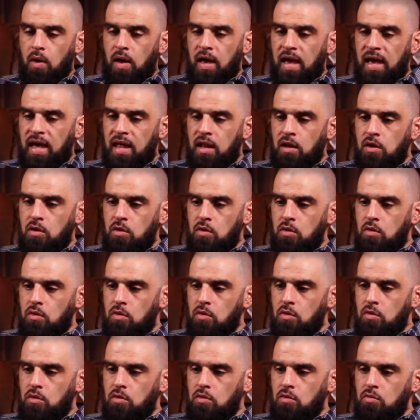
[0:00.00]
And
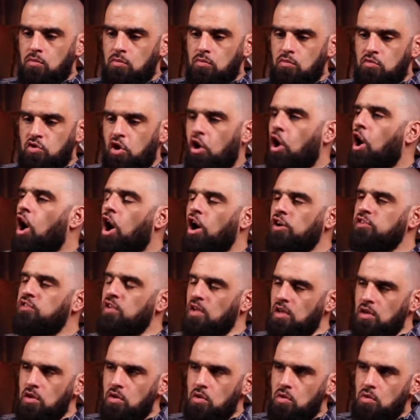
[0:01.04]
they're
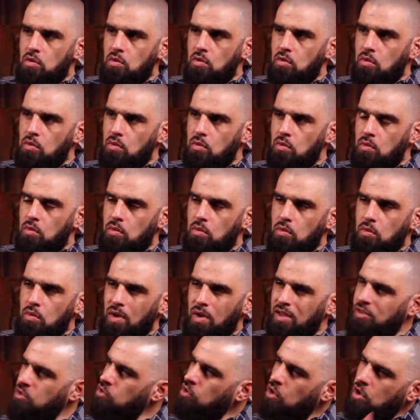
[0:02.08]
haunting you.
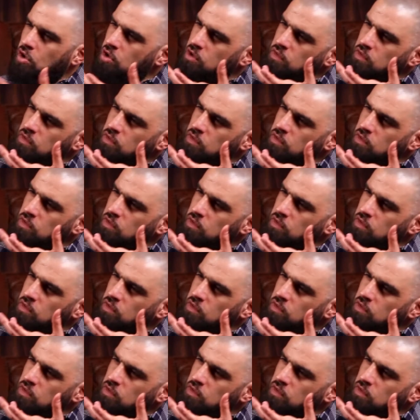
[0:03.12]
And you don't